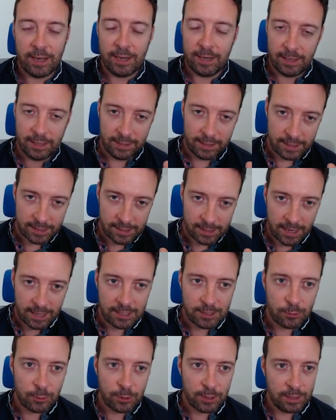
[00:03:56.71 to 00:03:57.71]
In this
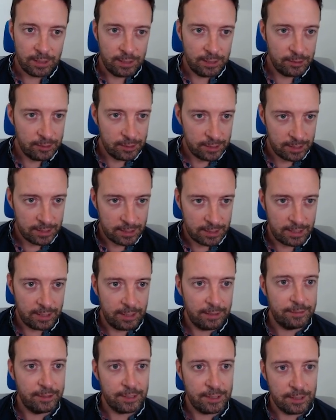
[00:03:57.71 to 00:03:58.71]
case, we're going to use this
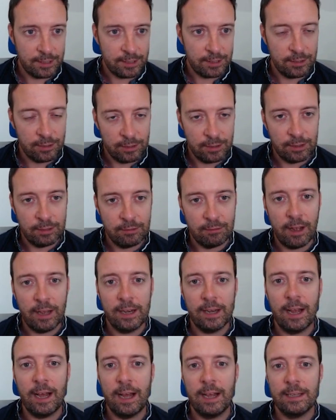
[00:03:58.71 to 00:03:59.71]
if this is good,
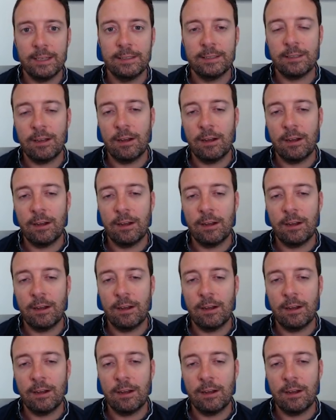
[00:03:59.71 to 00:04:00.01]
right? And